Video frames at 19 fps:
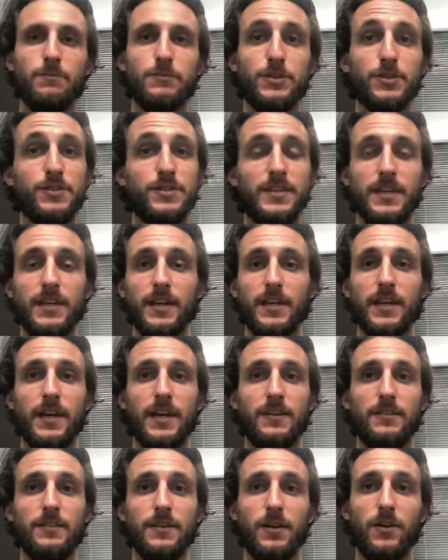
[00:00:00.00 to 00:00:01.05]
just seeing,
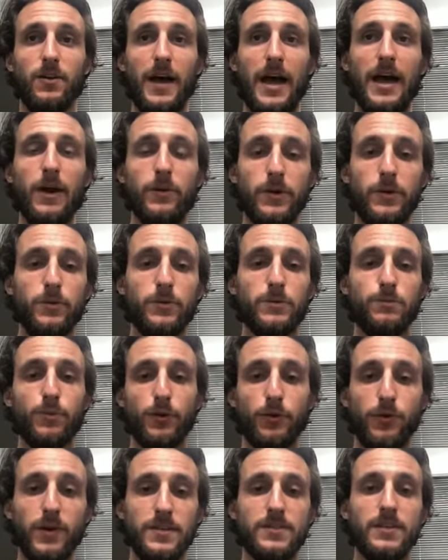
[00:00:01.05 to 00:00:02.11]
you know, how he was
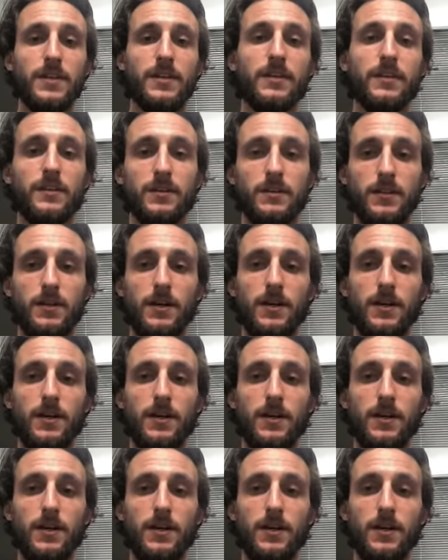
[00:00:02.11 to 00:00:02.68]
progressing.